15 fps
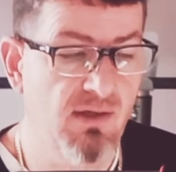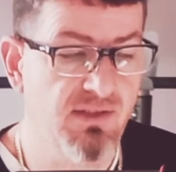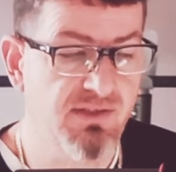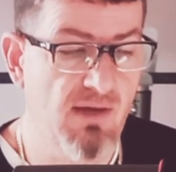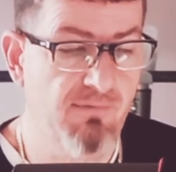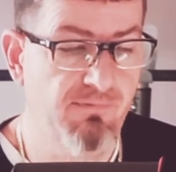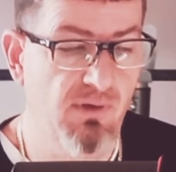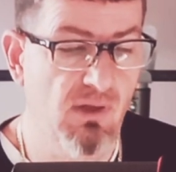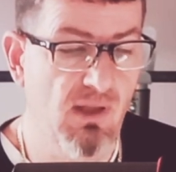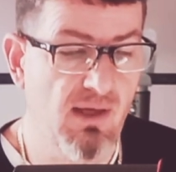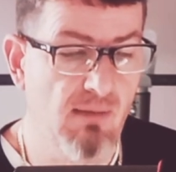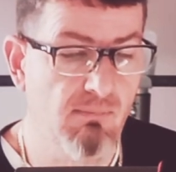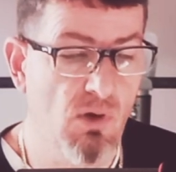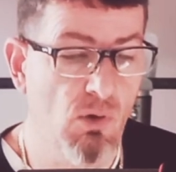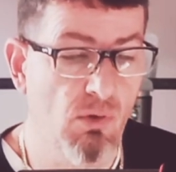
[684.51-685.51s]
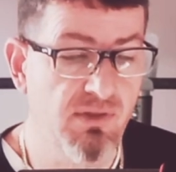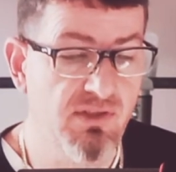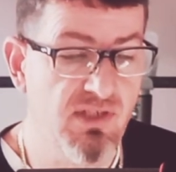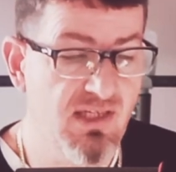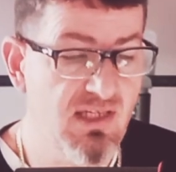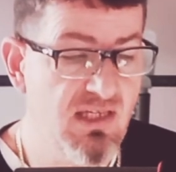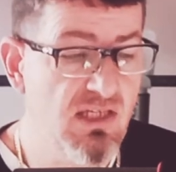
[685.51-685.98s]
is I feel like I'm going to
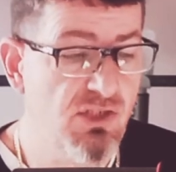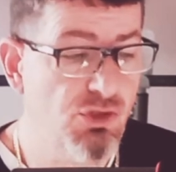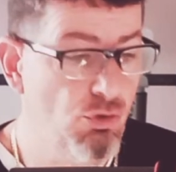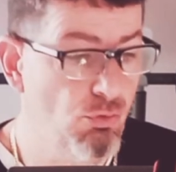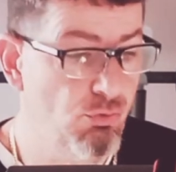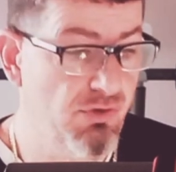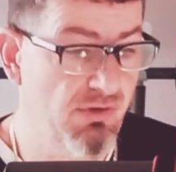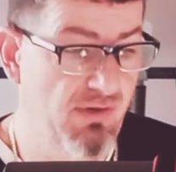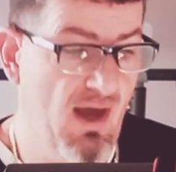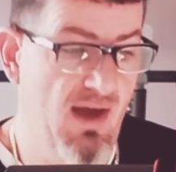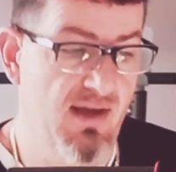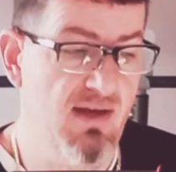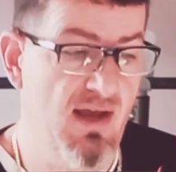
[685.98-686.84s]
eat you tonight,